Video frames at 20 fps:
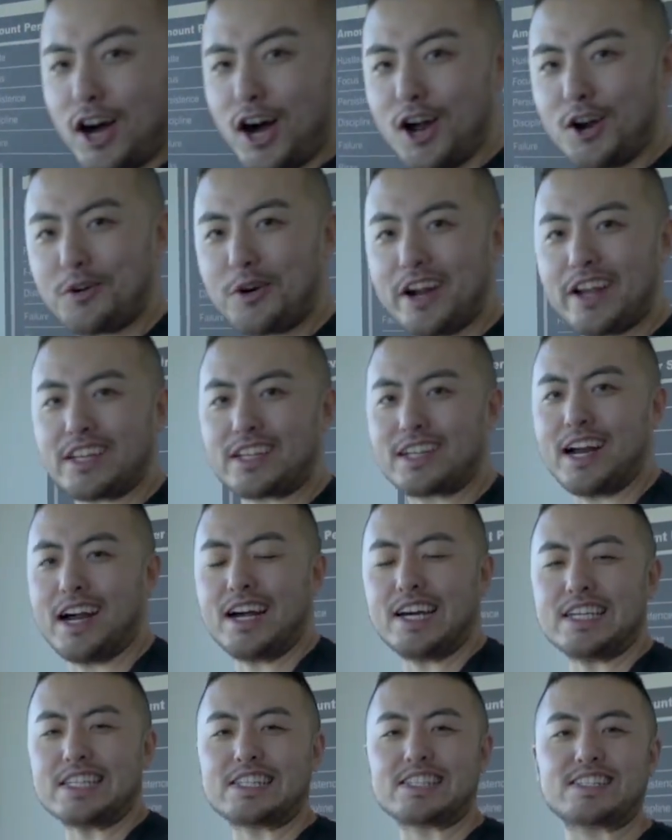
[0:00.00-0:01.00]
Alright
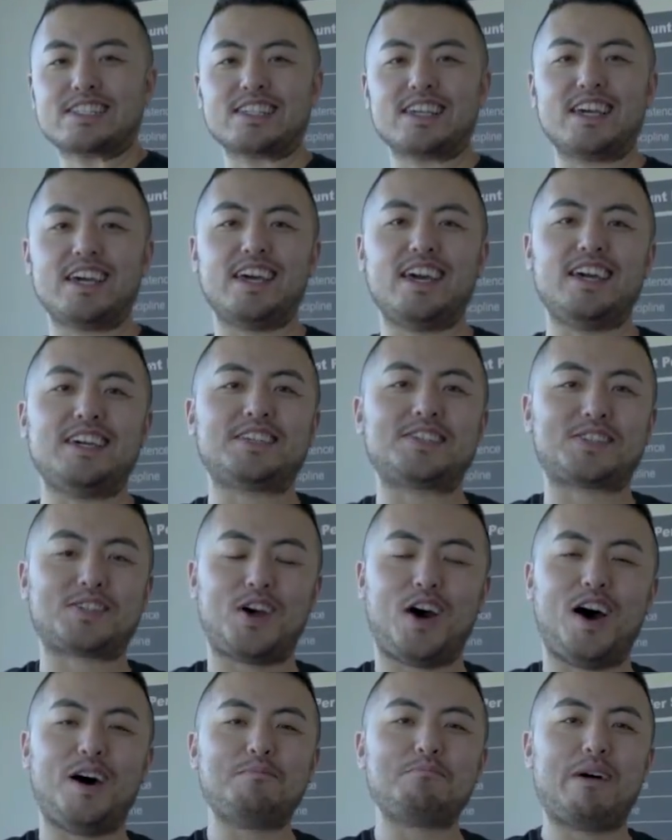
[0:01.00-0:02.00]
guys, it's
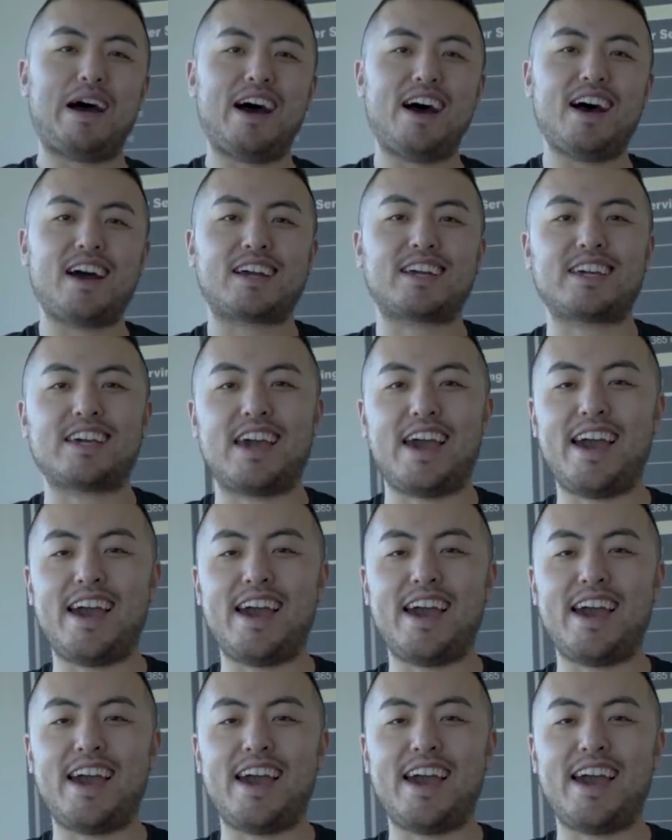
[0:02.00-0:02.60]
Tom back,